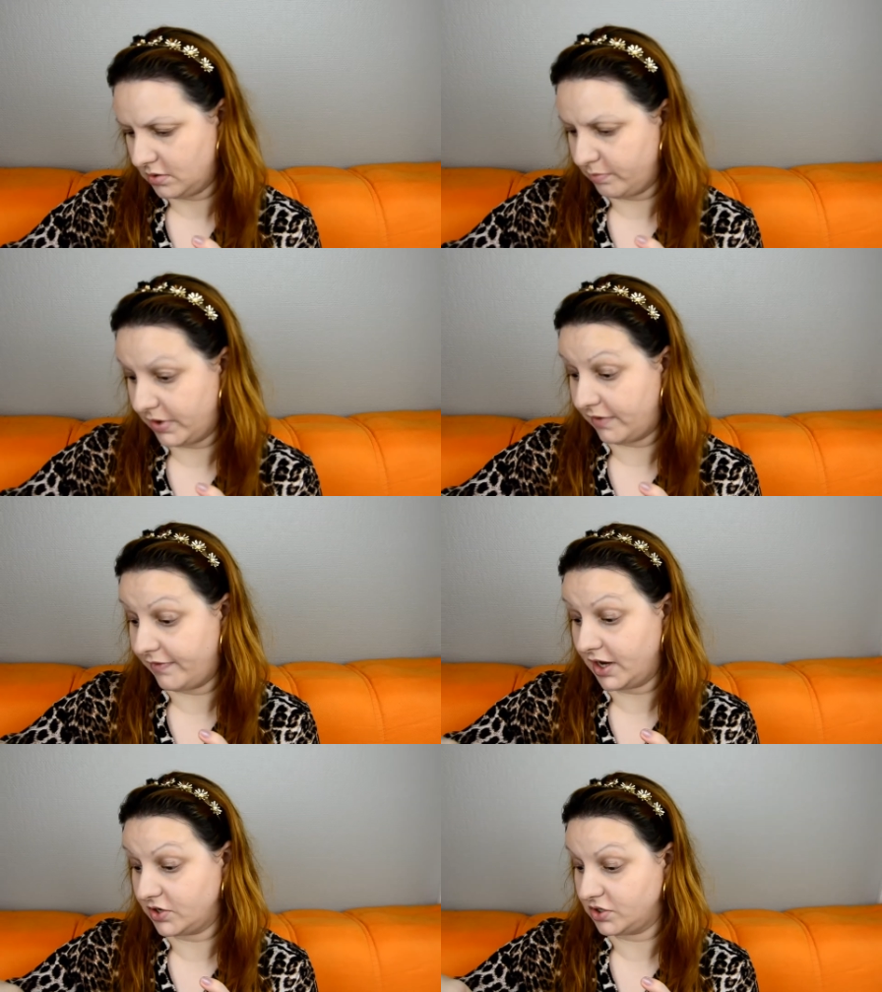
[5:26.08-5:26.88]

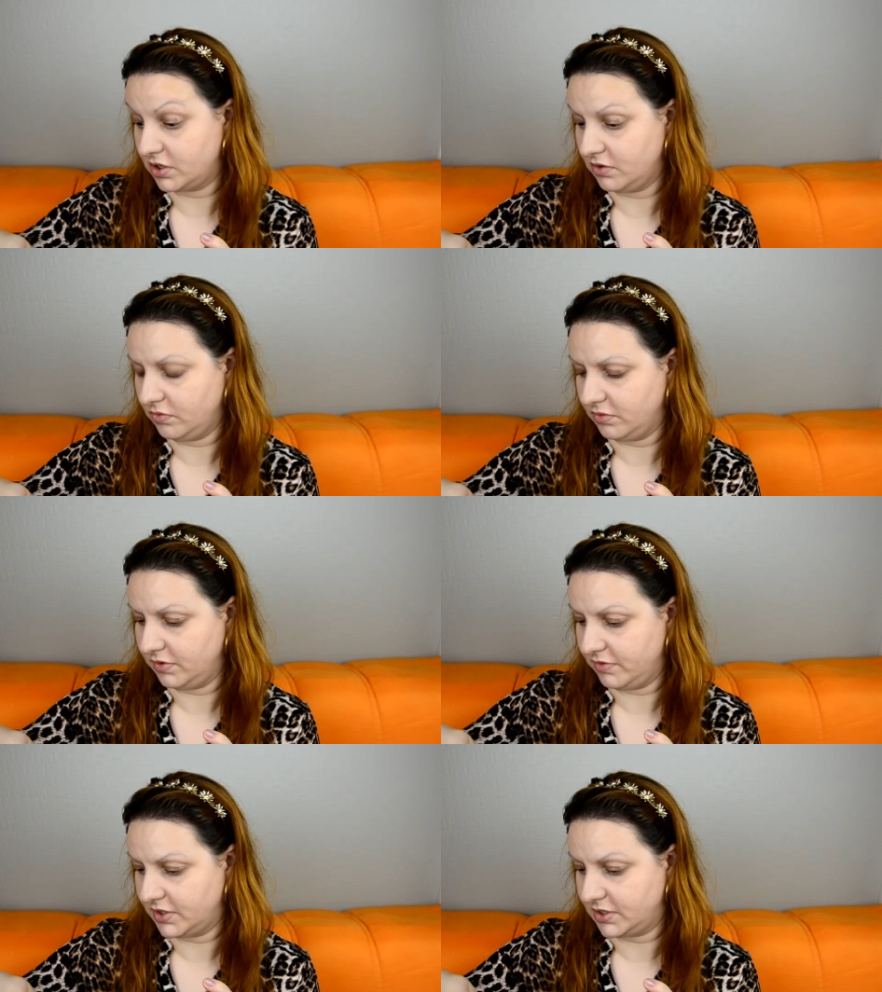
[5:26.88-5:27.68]
Perfection
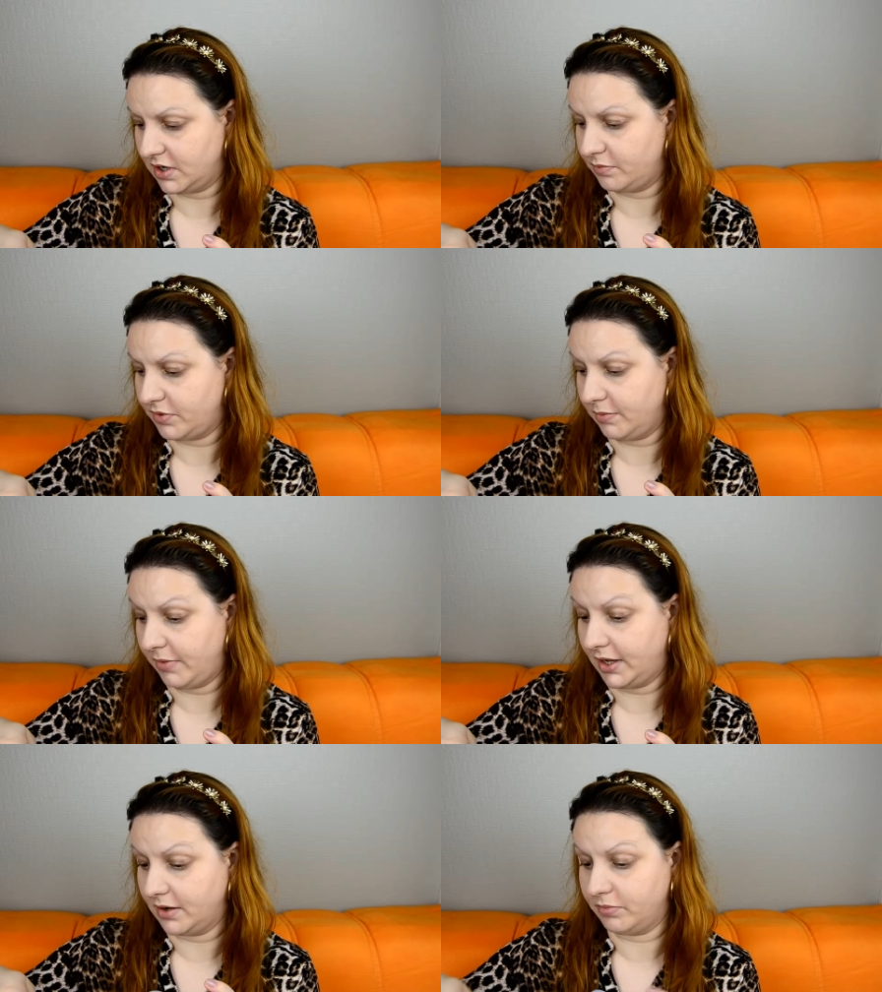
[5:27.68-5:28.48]
Universal
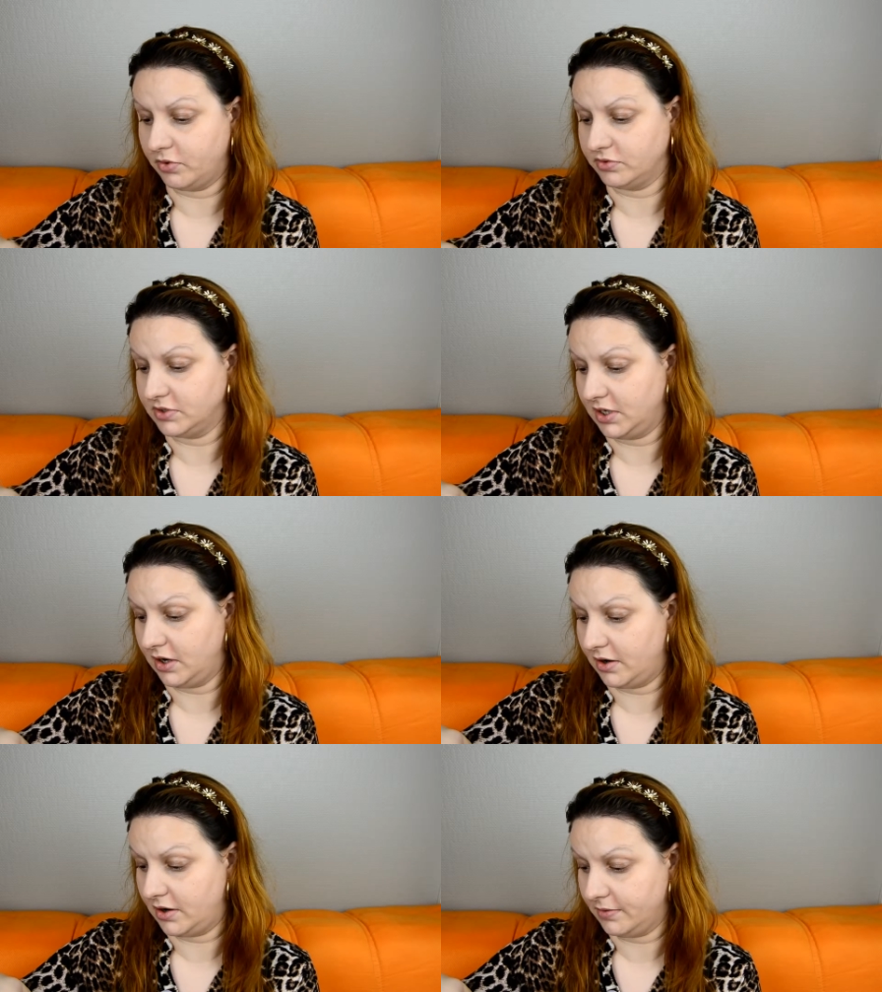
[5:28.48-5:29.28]
Pre-Makeup
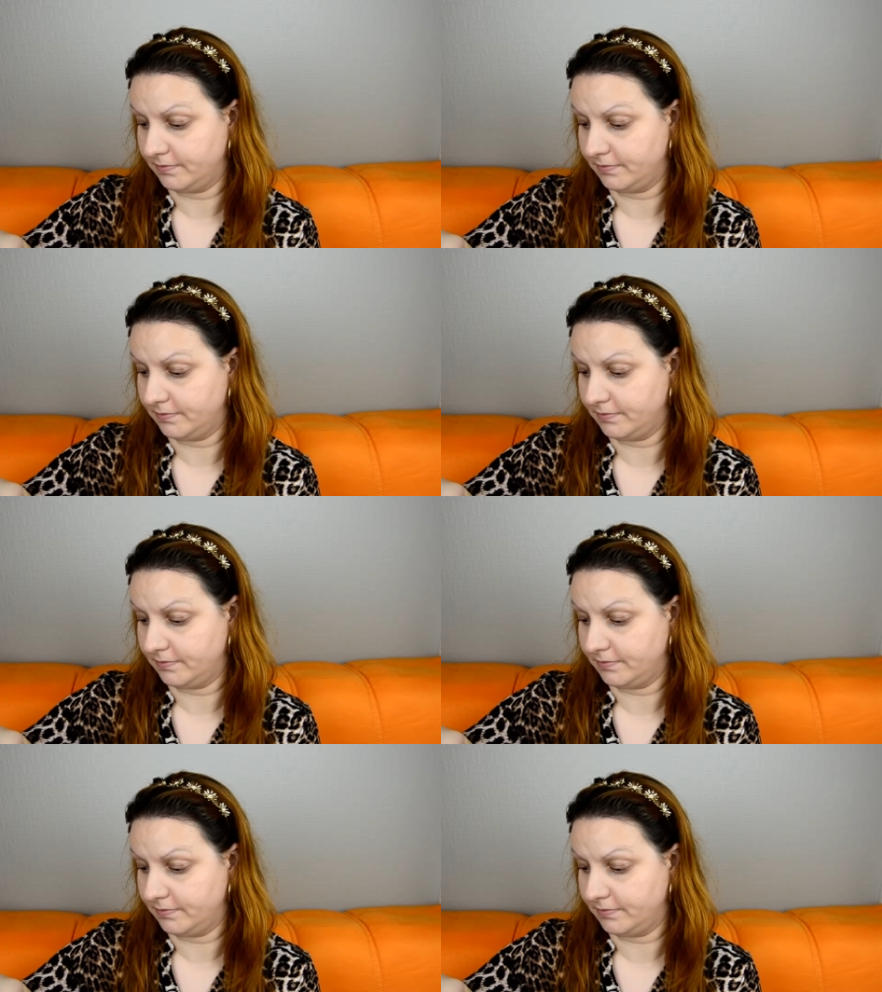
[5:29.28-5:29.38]
Concealer